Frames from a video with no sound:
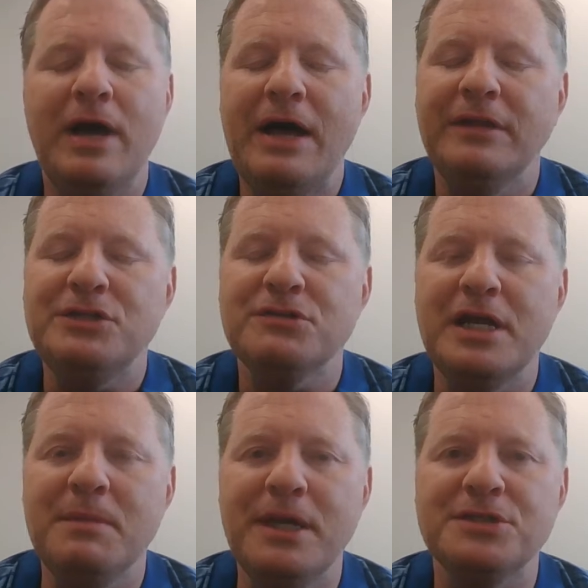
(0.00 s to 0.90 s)
how they
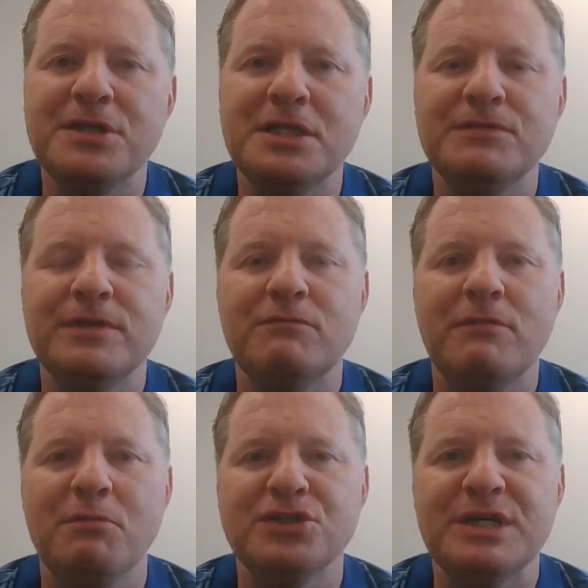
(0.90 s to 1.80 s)
tried to make sense of it,
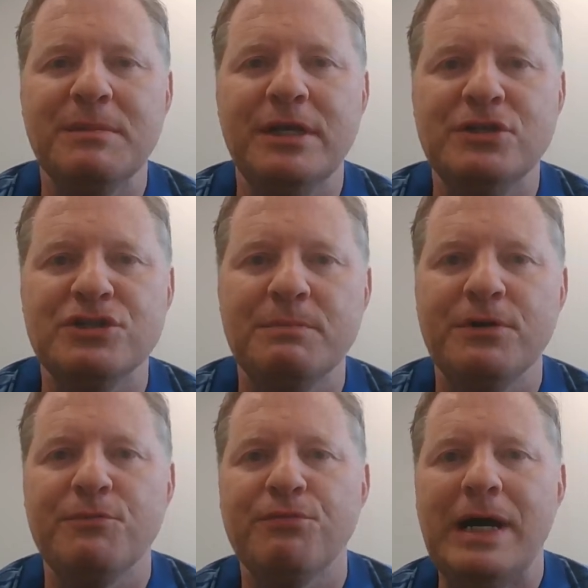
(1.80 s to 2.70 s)
what were some of the
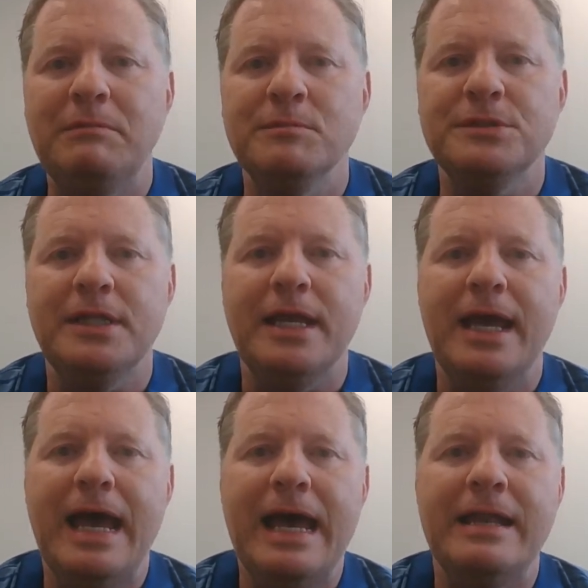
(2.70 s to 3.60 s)
interpretive problems that they
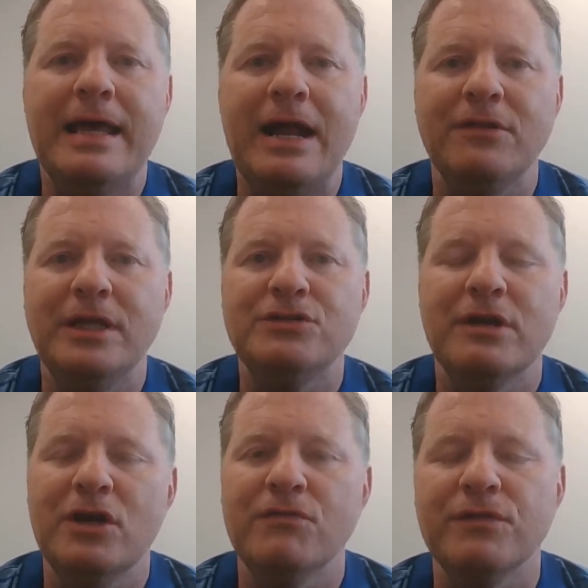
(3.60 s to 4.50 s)
had, how did they try
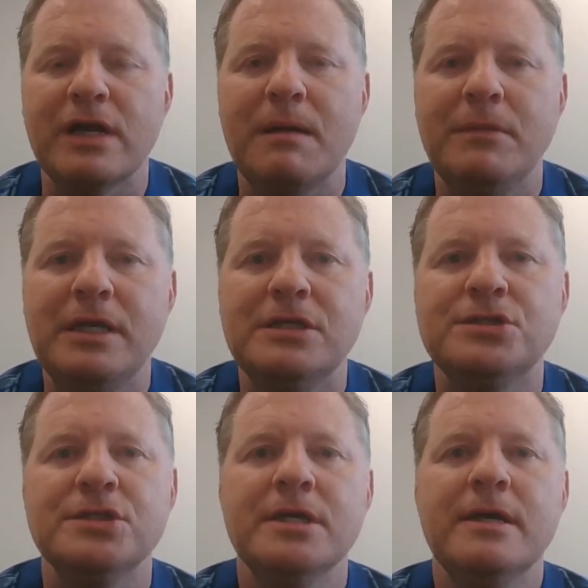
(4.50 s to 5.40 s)
to overcome these.